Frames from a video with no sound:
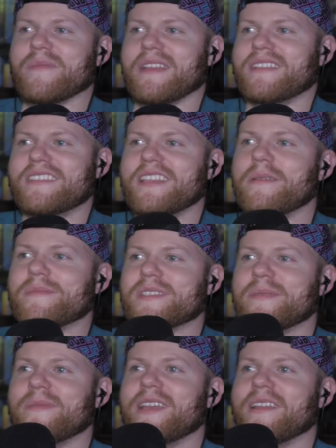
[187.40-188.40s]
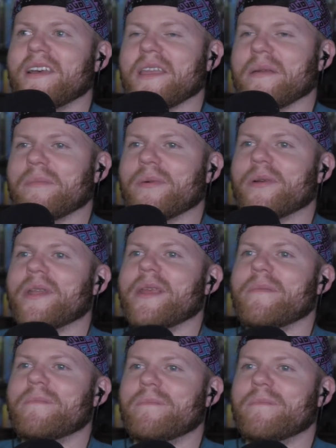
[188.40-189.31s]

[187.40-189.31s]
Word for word: I mean, seems to me like a pretty